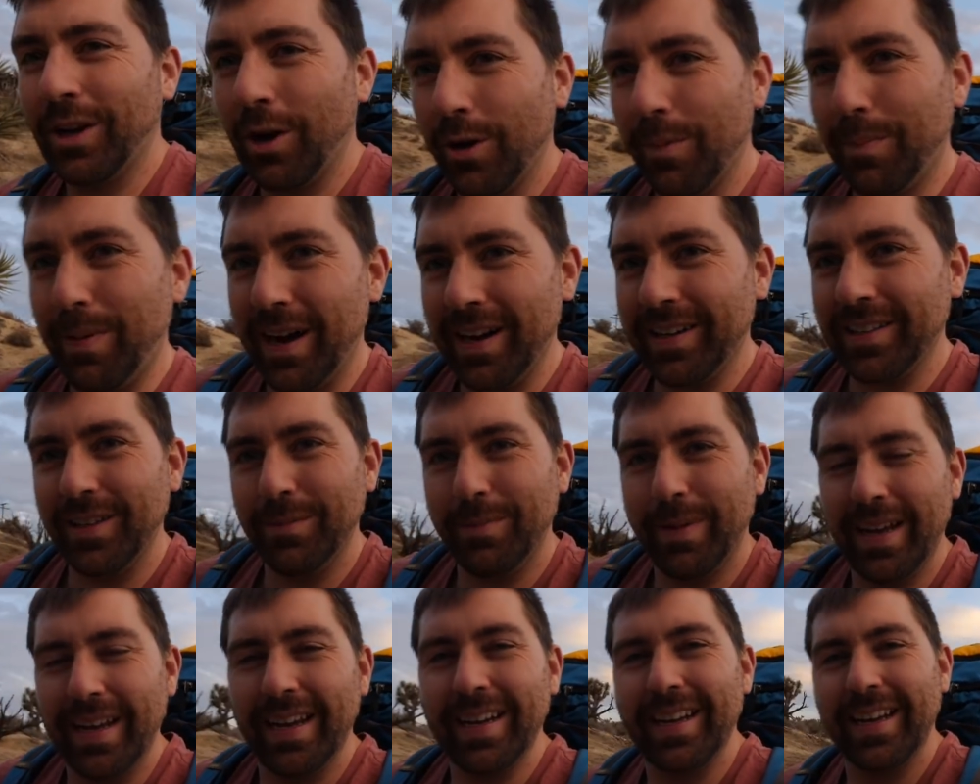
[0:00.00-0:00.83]

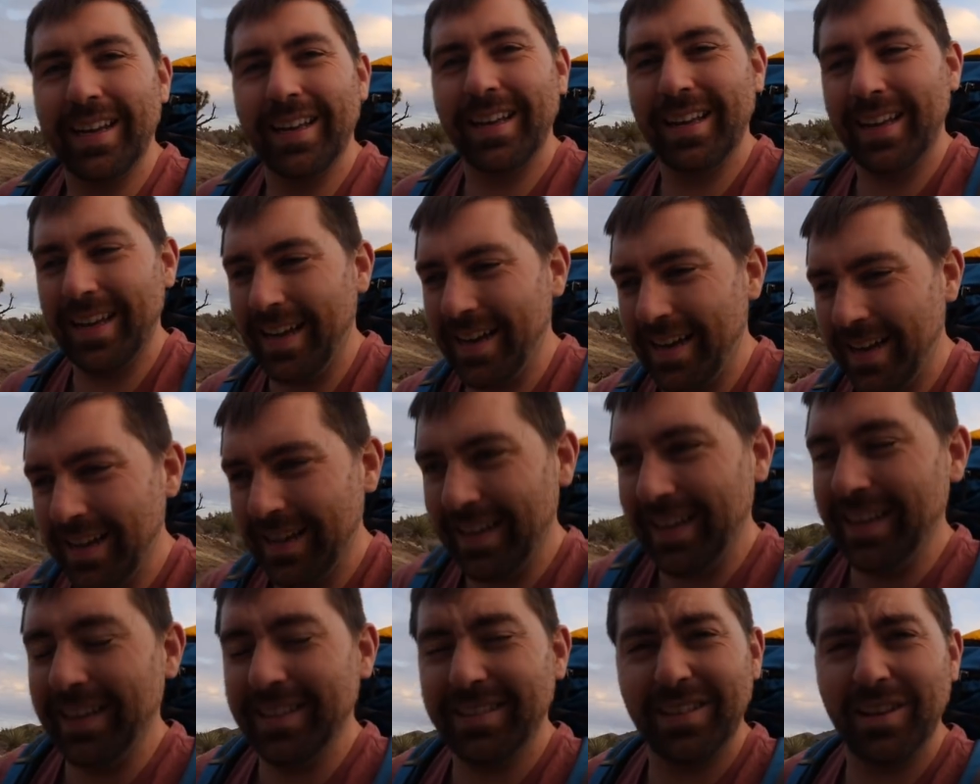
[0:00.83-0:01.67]
Cotopaxi bag. Uh,
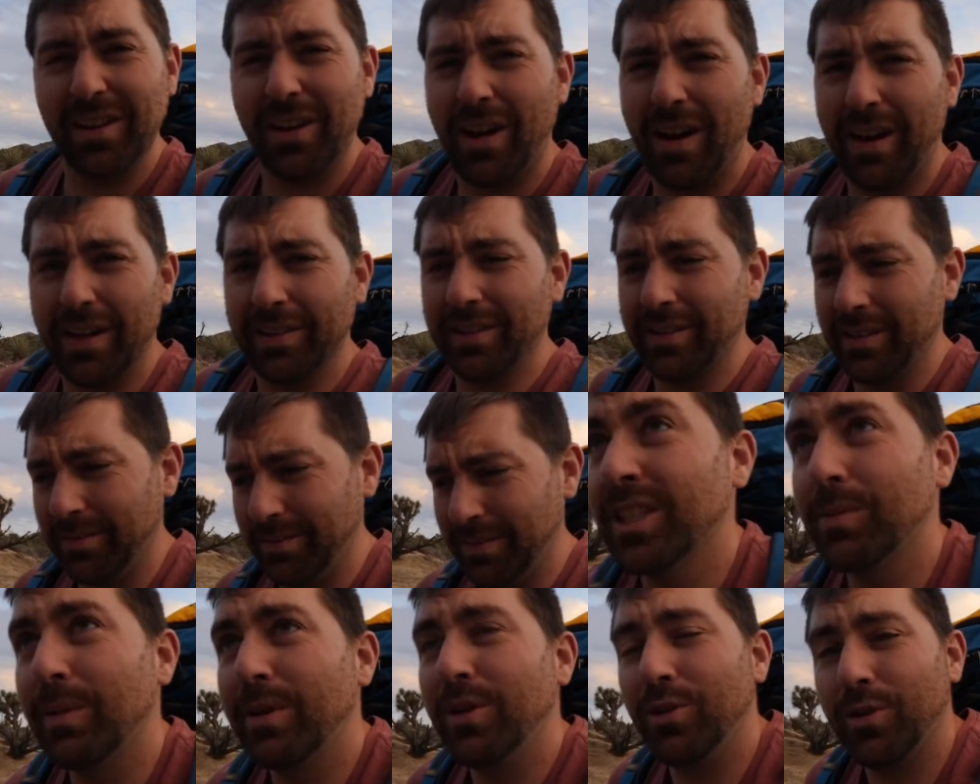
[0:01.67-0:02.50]
it's
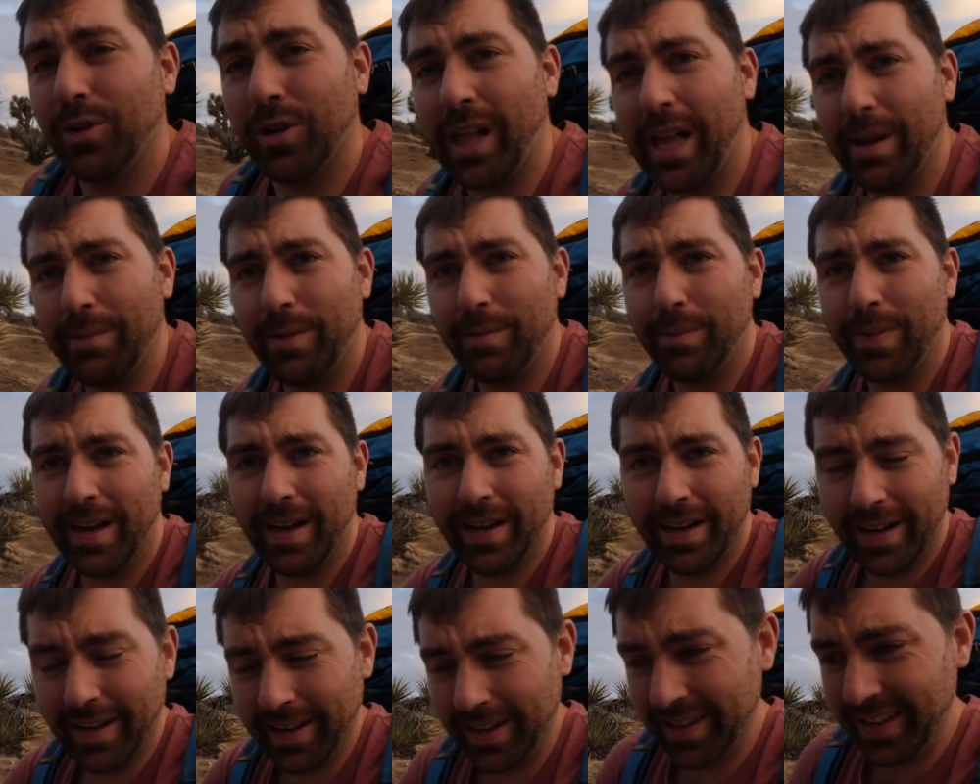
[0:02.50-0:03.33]
awesome. It's my new climbing
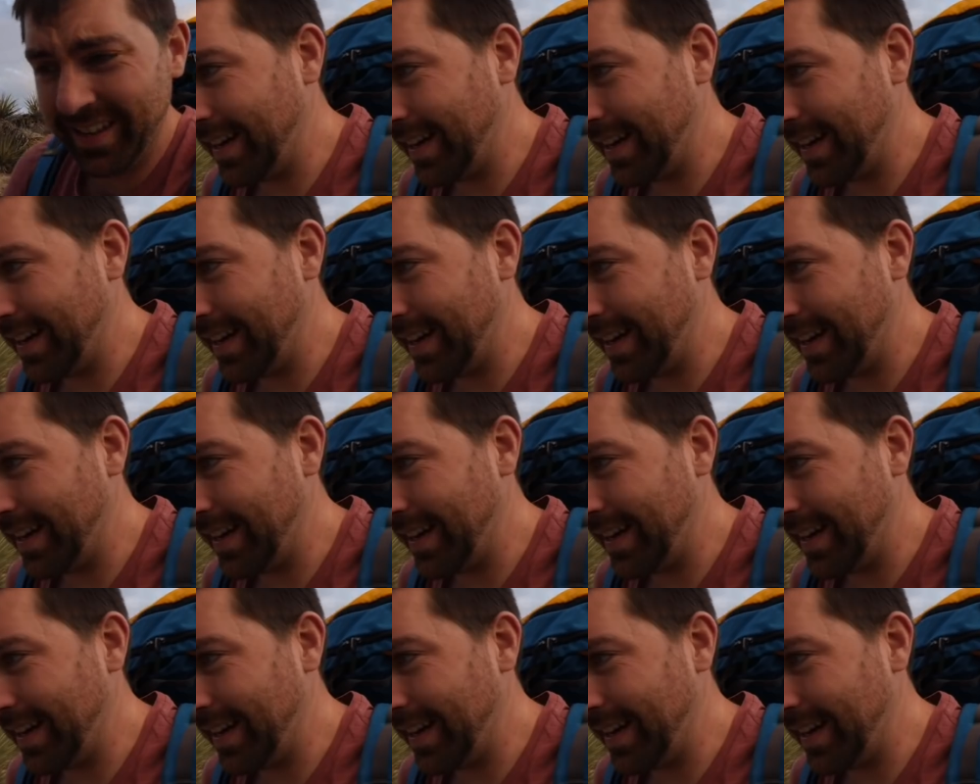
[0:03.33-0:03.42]
bag.